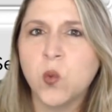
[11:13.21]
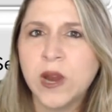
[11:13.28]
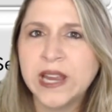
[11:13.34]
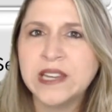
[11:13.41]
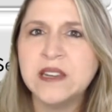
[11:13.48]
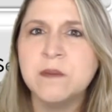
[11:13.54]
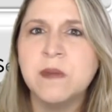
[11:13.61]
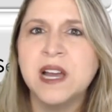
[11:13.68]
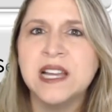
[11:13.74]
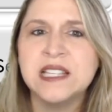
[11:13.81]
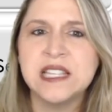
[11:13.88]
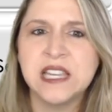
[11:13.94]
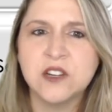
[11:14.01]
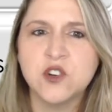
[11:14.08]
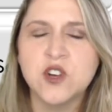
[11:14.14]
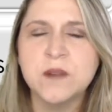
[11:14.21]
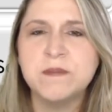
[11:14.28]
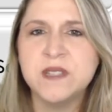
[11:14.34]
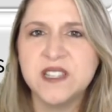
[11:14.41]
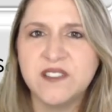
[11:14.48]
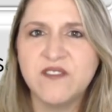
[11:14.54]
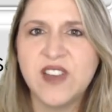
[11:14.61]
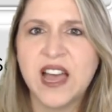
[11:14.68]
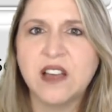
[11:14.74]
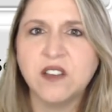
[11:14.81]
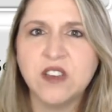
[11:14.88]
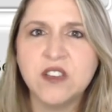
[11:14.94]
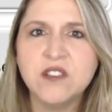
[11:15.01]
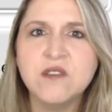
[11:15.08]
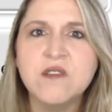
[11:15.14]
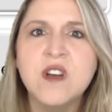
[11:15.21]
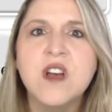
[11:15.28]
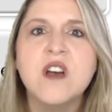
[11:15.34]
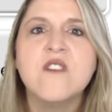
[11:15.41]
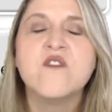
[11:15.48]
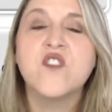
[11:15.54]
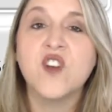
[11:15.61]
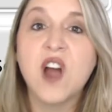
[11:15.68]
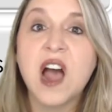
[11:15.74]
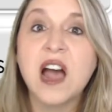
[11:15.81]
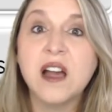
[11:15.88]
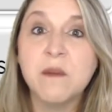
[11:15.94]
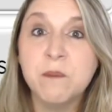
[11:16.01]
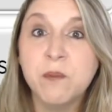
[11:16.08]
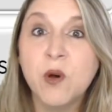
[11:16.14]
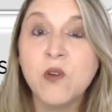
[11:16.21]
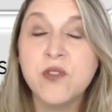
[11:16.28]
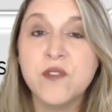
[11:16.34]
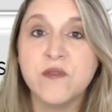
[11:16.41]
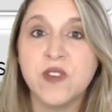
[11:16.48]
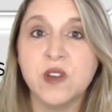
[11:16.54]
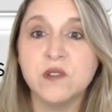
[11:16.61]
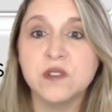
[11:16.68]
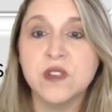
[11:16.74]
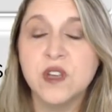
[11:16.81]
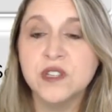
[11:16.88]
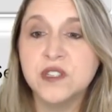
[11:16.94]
randomized encrypted value for both of those.